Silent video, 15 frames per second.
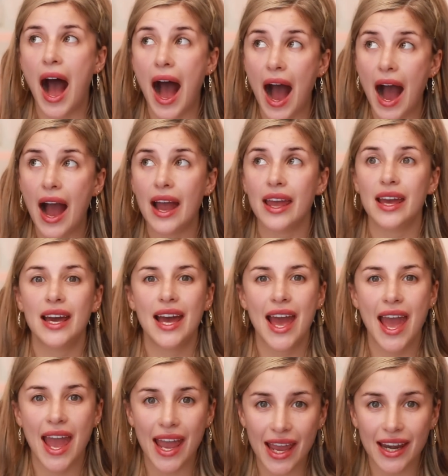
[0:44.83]
I
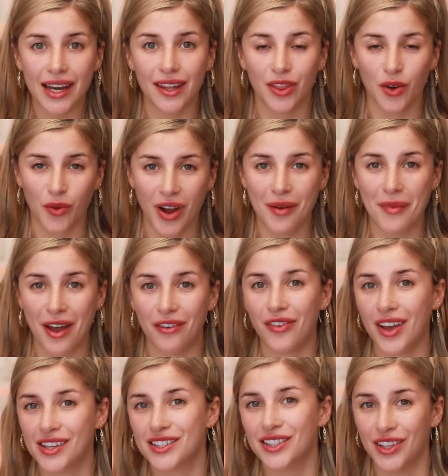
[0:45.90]
hated the way my
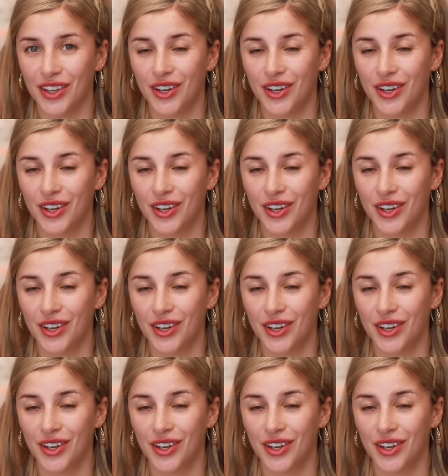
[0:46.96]
face